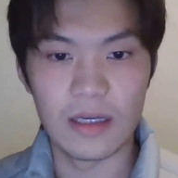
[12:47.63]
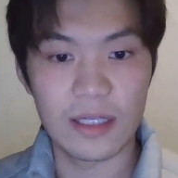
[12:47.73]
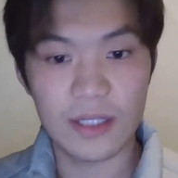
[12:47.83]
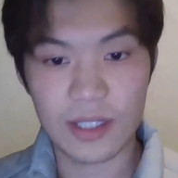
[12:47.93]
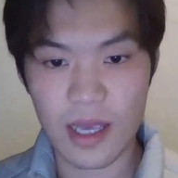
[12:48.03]

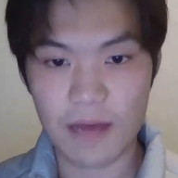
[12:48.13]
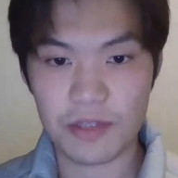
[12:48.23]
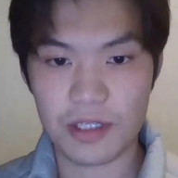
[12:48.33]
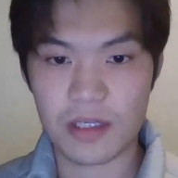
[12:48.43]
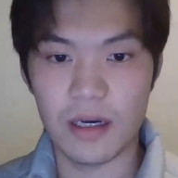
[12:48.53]

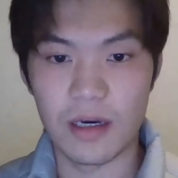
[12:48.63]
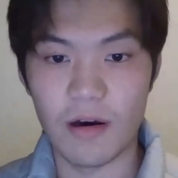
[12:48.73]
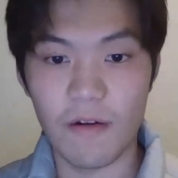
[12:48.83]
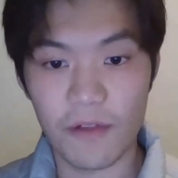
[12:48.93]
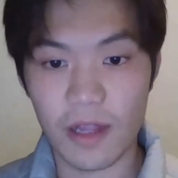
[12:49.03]
except
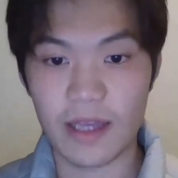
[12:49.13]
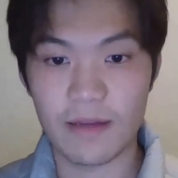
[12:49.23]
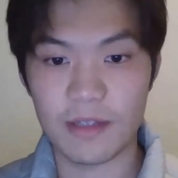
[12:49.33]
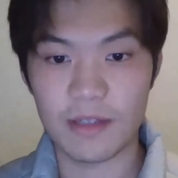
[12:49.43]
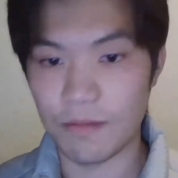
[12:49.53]

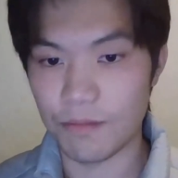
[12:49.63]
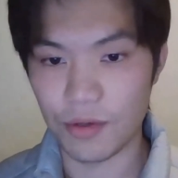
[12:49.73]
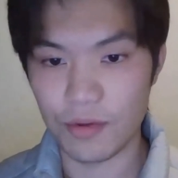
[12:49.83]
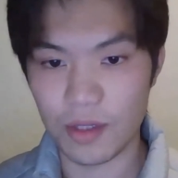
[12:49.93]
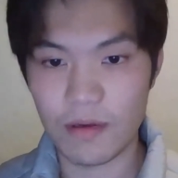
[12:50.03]
offline team
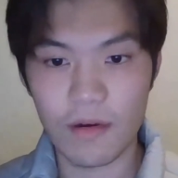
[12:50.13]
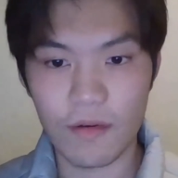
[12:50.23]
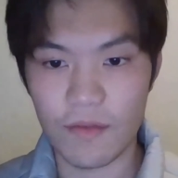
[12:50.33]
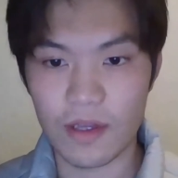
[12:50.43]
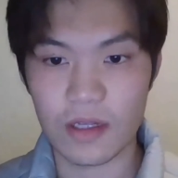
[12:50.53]
building,
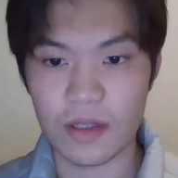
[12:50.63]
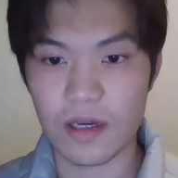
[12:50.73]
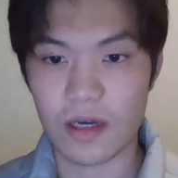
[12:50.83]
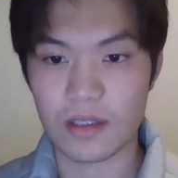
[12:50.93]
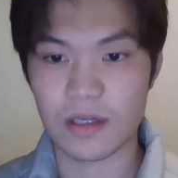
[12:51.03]
we
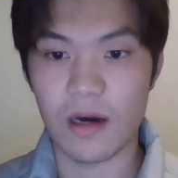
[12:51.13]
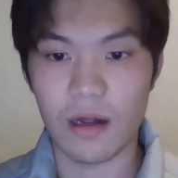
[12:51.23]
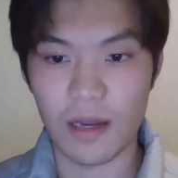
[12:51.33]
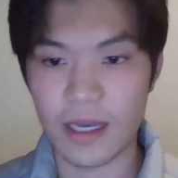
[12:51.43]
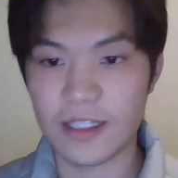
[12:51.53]
conduct
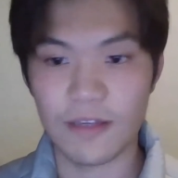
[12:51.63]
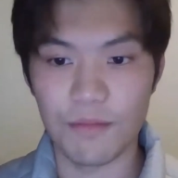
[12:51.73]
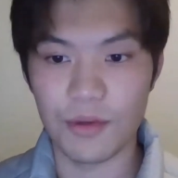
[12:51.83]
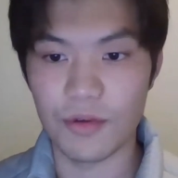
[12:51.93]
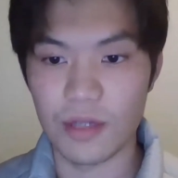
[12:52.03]
online
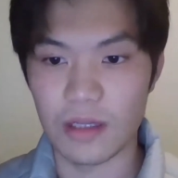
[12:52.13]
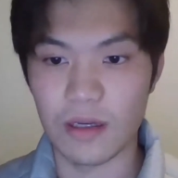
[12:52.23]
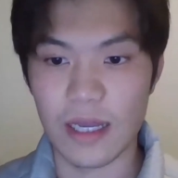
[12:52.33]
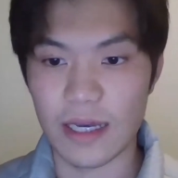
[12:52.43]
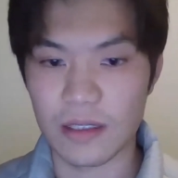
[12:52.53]
team
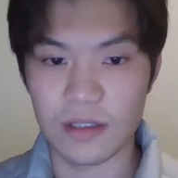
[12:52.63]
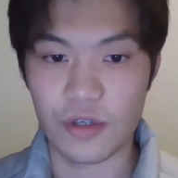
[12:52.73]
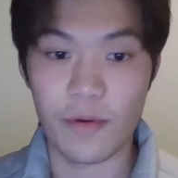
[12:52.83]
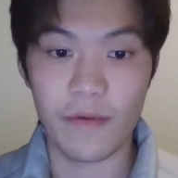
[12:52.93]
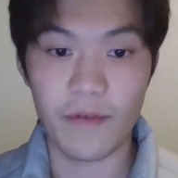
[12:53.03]
building like
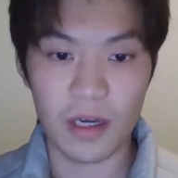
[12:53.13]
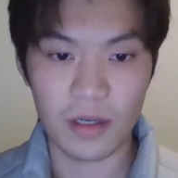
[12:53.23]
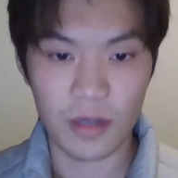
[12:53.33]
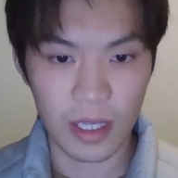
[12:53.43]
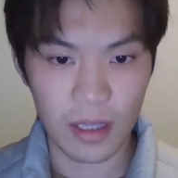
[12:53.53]

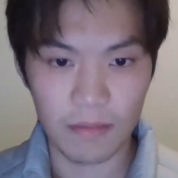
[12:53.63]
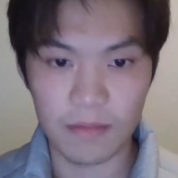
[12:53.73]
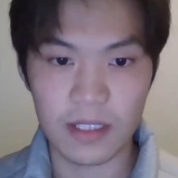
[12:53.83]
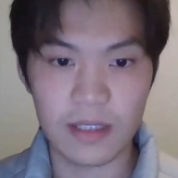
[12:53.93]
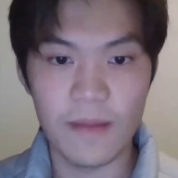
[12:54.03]
trivia
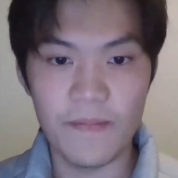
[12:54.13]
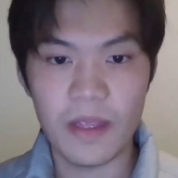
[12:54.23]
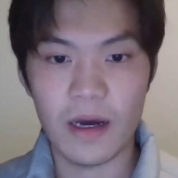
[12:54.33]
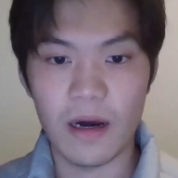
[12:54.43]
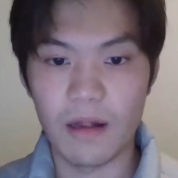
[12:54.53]
games,
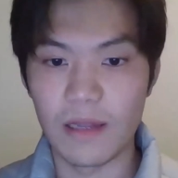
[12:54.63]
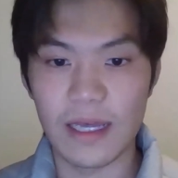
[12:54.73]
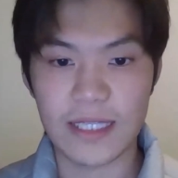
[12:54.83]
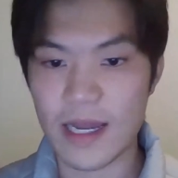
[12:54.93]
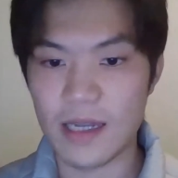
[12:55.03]

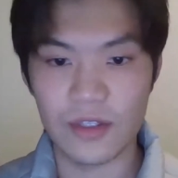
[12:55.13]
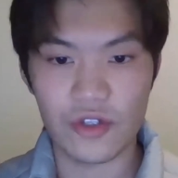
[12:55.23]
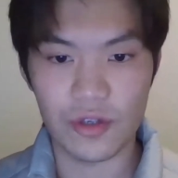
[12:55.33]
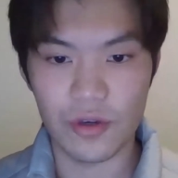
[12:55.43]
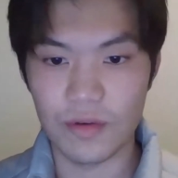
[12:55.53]
online talent
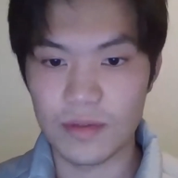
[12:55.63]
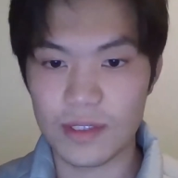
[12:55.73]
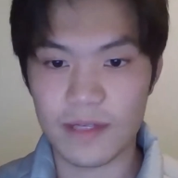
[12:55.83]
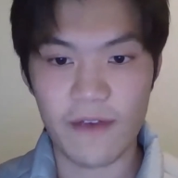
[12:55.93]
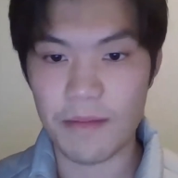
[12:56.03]

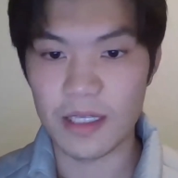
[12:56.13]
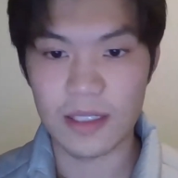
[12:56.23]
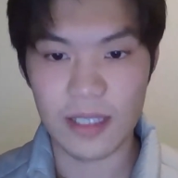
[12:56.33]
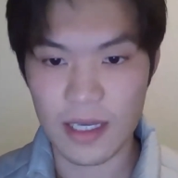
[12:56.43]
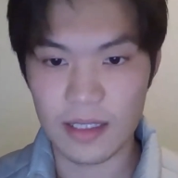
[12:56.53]
shows,
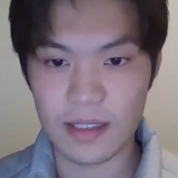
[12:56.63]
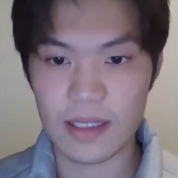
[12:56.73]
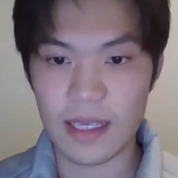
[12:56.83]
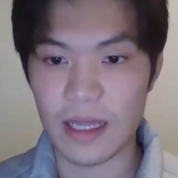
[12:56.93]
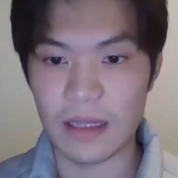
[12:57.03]
family
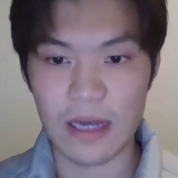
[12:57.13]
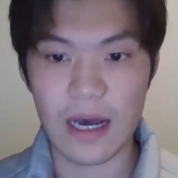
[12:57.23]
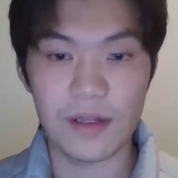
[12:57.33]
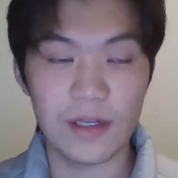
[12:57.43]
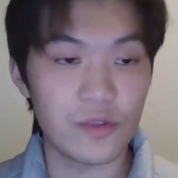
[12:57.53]
days, and
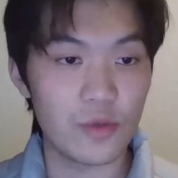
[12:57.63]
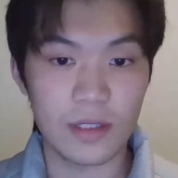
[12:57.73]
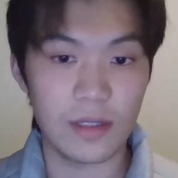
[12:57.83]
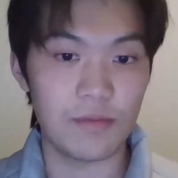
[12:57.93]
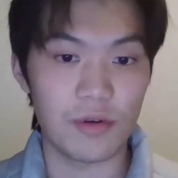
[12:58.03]
other
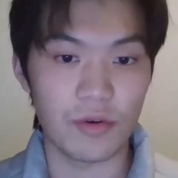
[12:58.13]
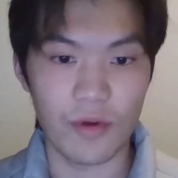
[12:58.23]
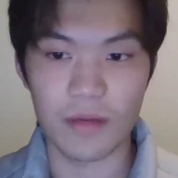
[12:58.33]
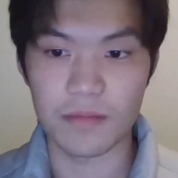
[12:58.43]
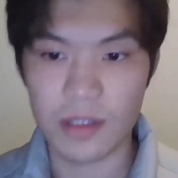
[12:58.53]
interesting
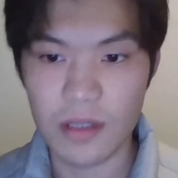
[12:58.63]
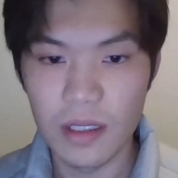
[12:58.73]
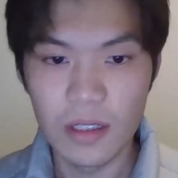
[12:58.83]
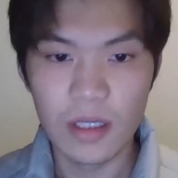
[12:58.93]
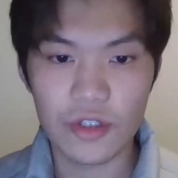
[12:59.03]
programs
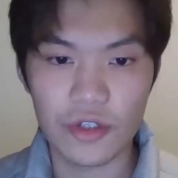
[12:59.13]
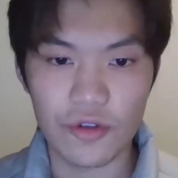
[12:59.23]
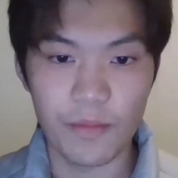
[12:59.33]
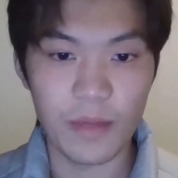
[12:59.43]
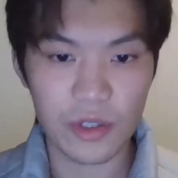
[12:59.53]

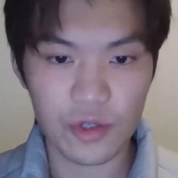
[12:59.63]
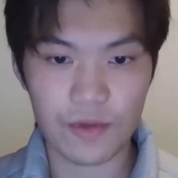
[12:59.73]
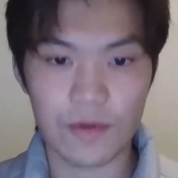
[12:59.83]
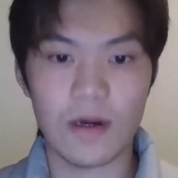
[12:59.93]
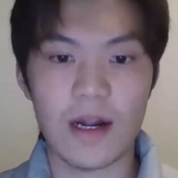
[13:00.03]
to make
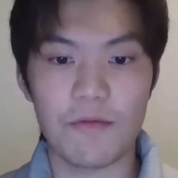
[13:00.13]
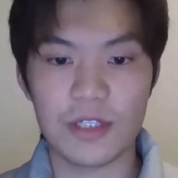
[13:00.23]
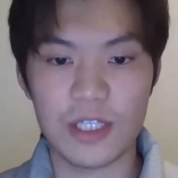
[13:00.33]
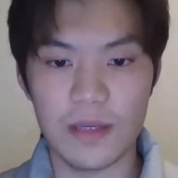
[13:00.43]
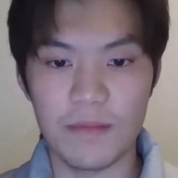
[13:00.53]
sure
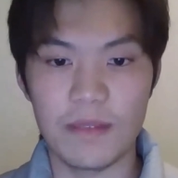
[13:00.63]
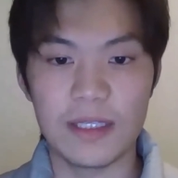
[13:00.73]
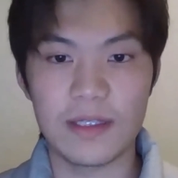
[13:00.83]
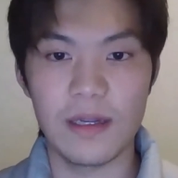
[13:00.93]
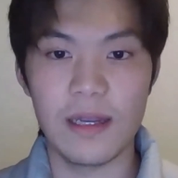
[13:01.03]
our team
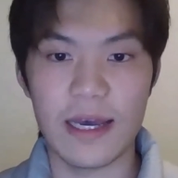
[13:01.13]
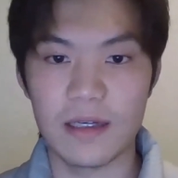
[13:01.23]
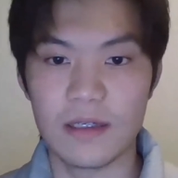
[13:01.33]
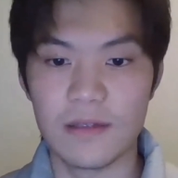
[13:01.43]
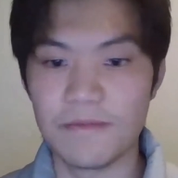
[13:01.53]
is like